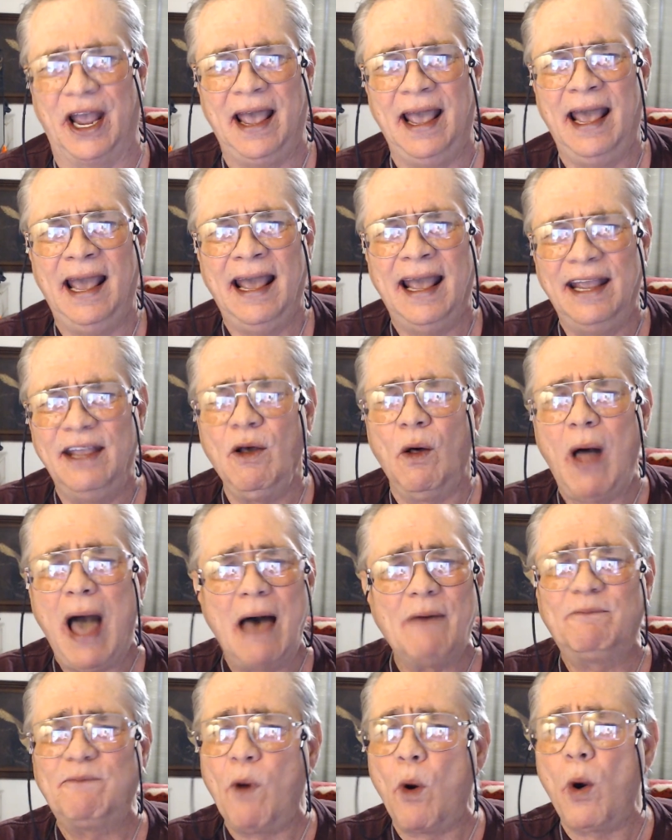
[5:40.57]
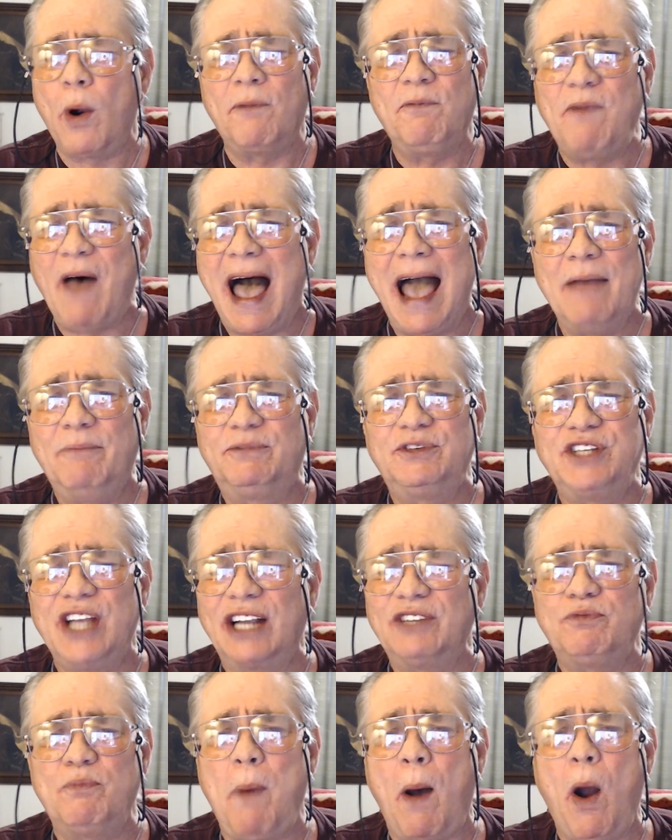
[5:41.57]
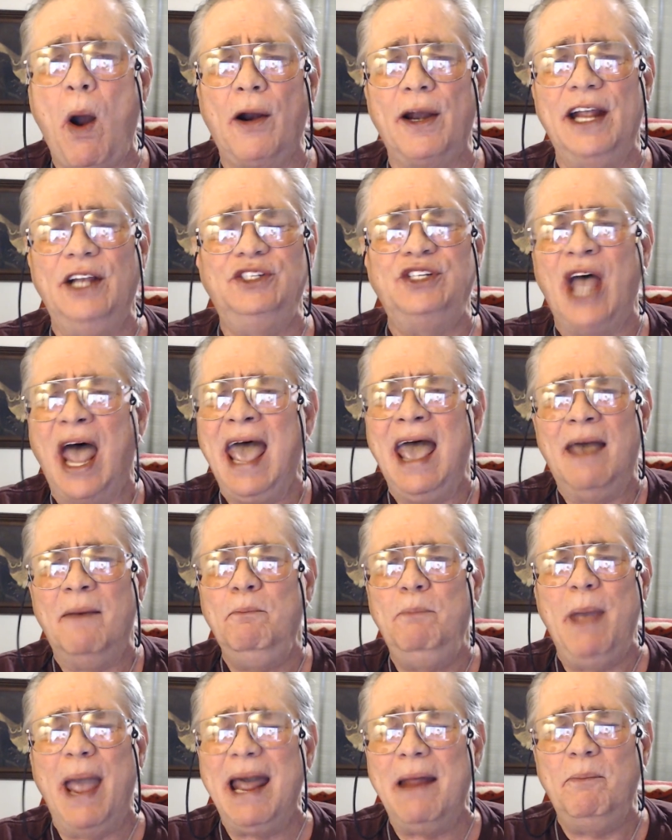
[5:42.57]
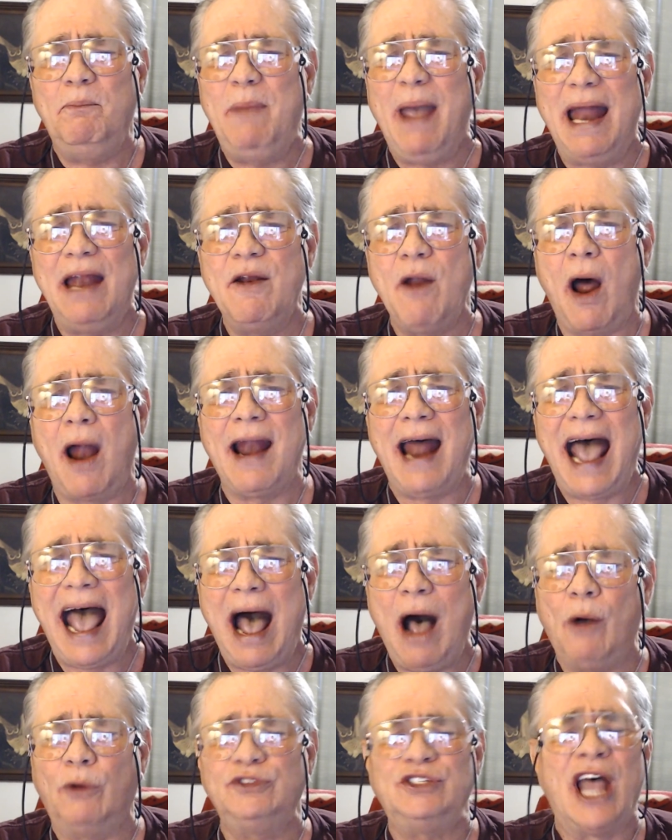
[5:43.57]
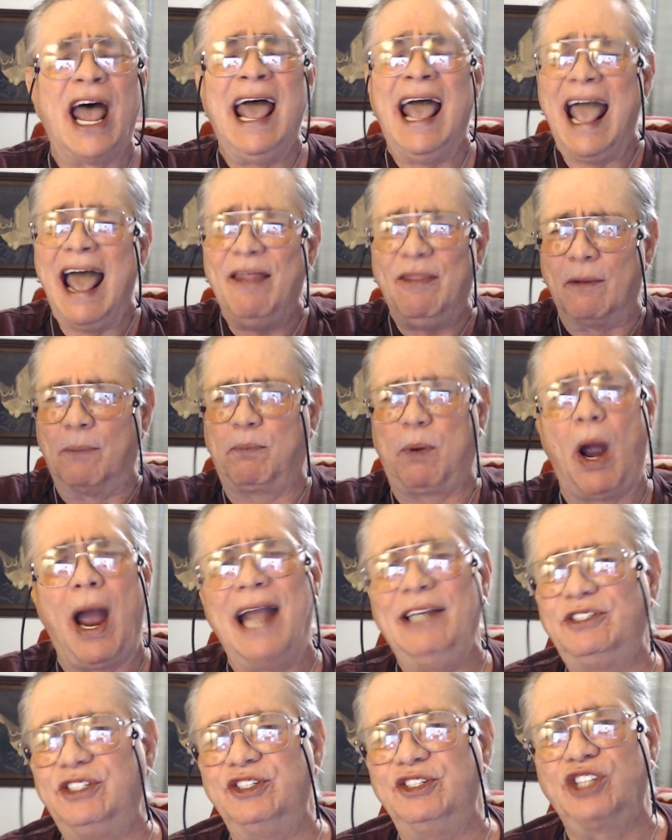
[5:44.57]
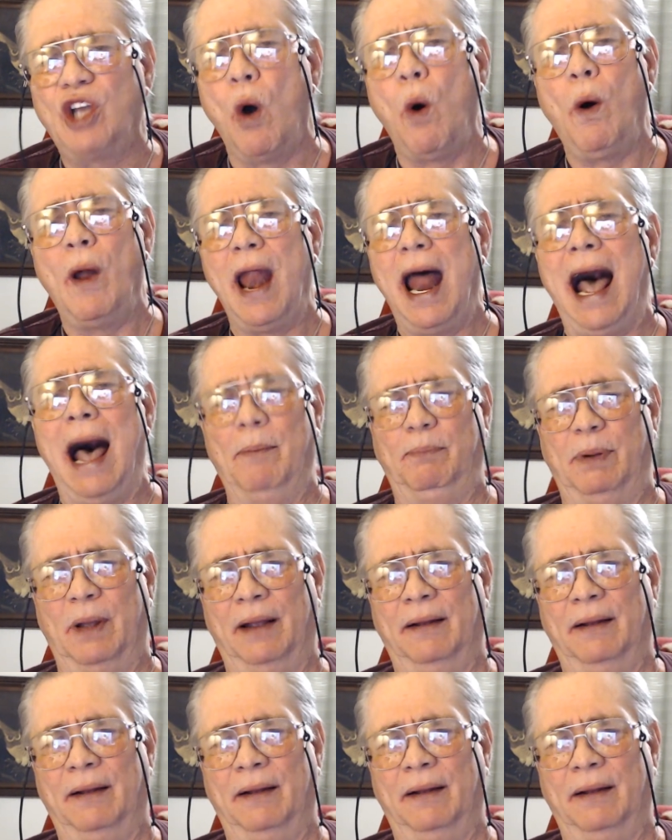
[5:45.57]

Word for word: You'll have four, five, six parties bid, bidding on a house, and the price is going up.